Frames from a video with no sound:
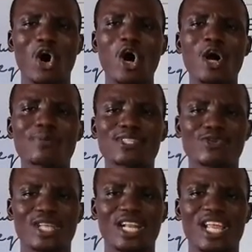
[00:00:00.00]
up
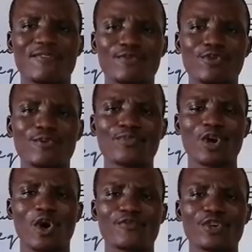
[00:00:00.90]
to the level
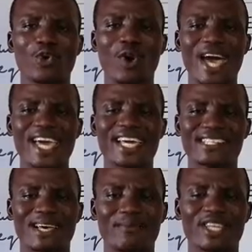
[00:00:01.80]
of your WAEC
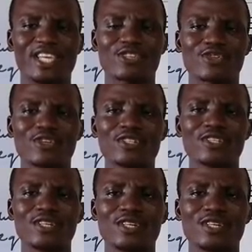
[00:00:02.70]
examination,